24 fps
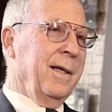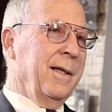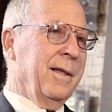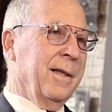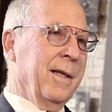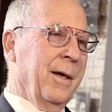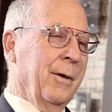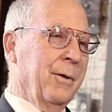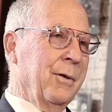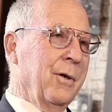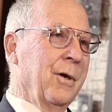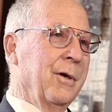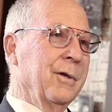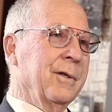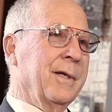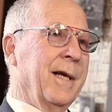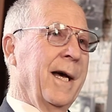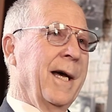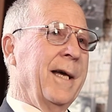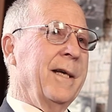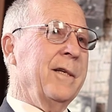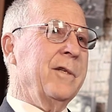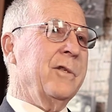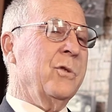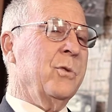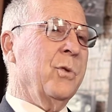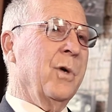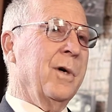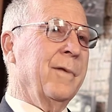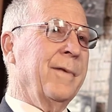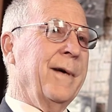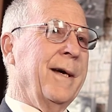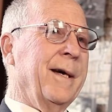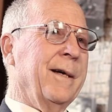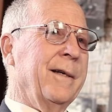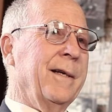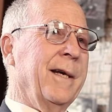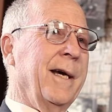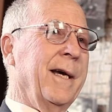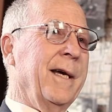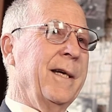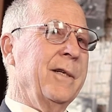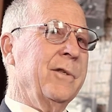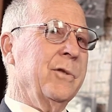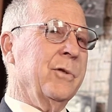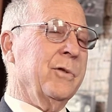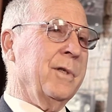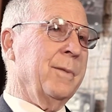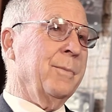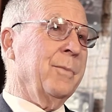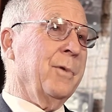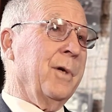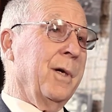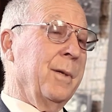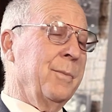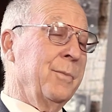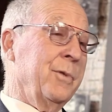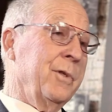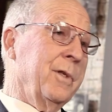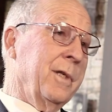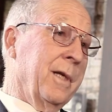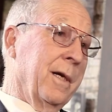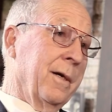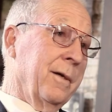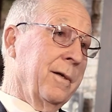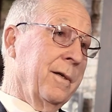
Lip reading: They were long days, 12-hour days, or sometimes, you